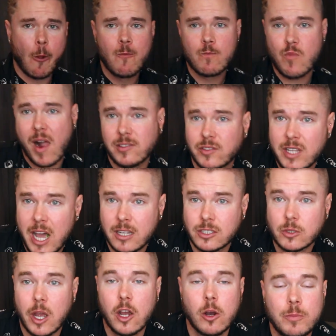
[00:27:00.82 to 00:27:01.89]
That's that. So
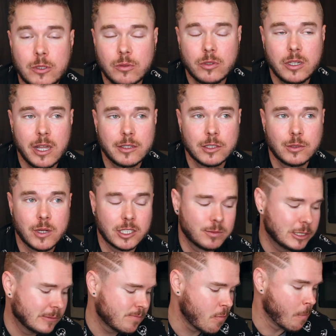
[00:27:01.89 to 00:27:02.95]
I hope you really like this recipe.